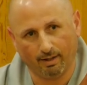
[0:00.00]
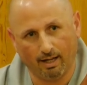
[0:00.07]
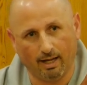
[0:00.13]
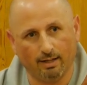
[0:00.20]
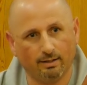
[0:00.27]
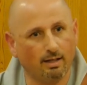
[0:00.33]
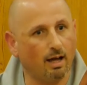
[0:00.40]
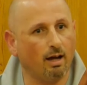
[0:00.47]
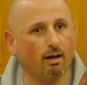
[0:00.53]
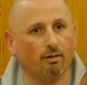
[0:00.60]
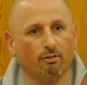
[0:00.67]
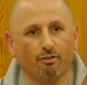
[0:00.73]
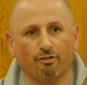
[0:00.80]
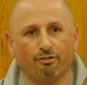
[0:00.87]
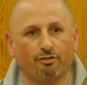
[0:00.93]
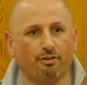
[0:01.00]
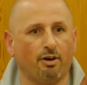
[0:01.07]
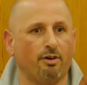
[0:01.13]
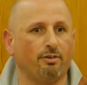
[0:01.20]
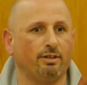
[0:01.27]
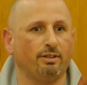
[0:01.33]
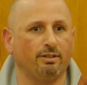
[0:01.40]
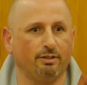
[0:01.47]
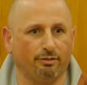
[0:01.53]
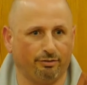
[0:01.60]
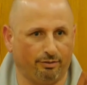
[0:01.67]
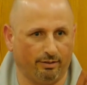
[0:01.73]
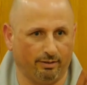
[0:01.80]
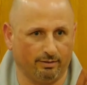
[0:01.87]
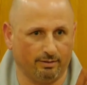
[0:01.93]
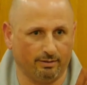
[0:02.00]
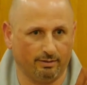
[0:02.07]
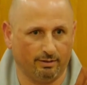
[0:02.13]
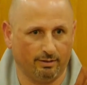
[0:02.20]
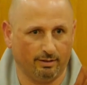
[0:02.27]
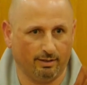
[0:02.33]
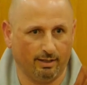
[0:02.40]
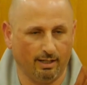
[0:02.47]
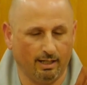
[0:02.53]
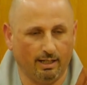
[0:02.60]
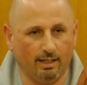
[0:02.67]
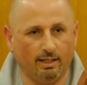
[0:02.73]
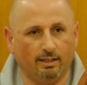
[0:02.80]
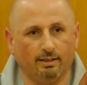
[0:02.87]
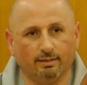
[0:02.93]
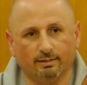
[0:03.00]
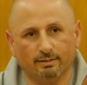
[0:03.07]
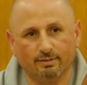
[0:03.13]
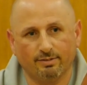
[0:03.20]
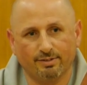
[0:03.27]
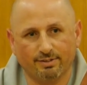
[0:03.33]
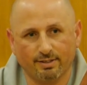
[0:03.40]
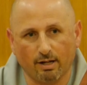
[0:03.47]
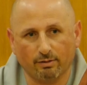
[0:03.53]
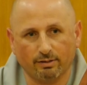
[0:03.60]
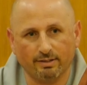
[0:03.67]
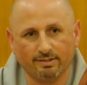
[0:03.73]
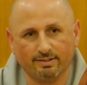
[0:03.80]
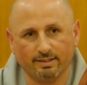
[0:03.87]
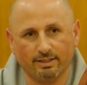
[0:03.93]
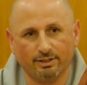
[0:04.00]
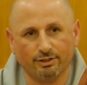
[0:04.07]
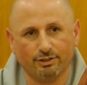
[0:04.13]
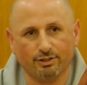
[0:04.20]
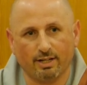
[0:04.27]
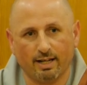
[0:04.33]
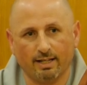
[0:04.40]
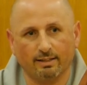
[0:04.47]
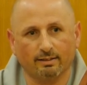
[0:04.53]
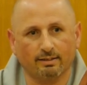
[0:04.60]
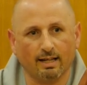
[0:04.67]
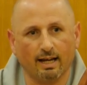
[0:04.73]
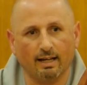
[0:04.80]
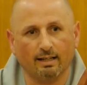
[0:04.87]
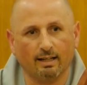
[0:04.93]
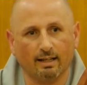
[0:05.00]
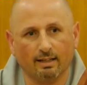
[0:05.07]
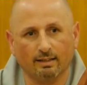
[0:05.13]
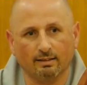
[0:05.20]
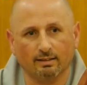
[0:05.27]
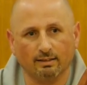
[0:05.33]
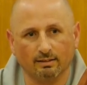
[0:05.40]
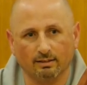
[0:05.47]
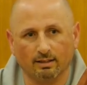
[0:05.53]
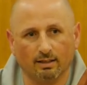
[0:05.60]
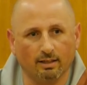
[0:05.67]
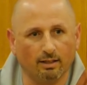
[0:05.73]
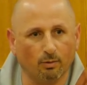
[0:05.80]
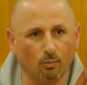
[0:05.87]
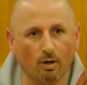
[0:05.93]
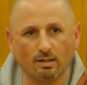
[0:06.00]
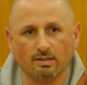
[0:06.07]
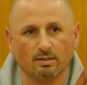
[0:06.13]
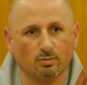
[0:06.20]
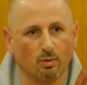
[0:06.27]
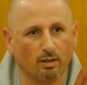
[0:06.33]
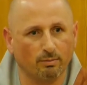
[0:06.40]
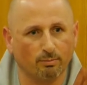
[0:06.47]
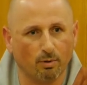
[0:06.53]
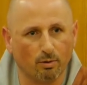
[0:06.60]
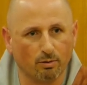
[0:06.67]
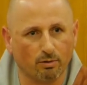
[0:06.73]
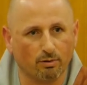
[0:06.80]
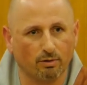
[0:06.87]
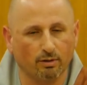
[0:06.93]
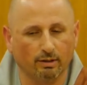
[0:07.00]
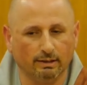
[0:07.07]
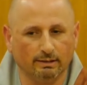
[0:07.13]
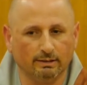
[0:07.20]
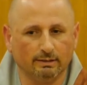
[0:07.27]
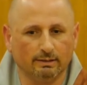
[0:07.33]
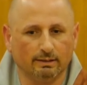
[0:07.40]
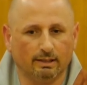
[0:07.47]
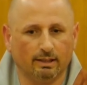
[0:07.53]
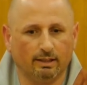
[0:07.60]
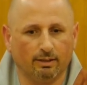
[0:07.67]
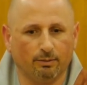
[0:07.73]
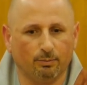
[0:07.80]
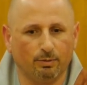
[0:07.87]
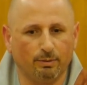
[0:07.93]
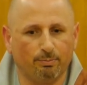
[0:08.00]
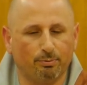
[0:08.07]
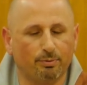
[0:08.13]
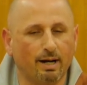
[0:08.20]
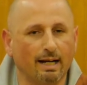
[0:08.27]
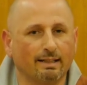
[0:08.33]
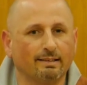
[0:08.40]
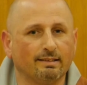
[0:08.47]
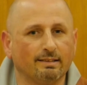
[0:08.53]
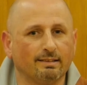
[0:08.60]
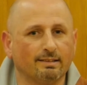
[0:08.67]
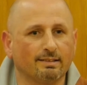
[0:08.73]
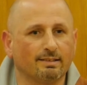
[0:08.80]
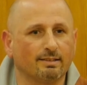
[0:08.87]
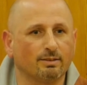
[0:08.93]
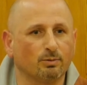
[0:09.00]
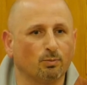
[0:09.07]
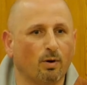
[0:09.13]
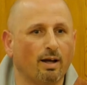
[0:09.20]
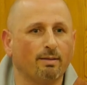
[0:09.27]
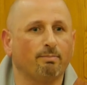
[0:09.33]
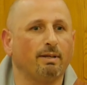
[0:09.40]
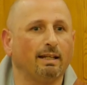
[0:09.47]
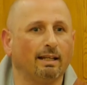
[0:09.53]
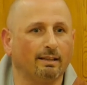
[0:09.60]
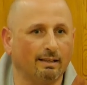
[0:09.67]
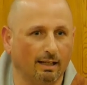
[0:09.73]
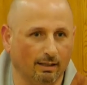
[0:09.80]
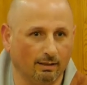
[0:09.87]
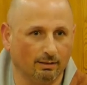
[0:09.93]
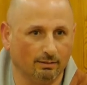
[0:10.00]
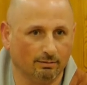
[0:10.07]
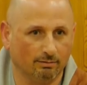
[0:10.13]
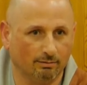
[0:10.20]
And they are very different. In Southeast Asia, in Thailand, in uh, Wat Suan Mokkh, uh, we practice one meal a day.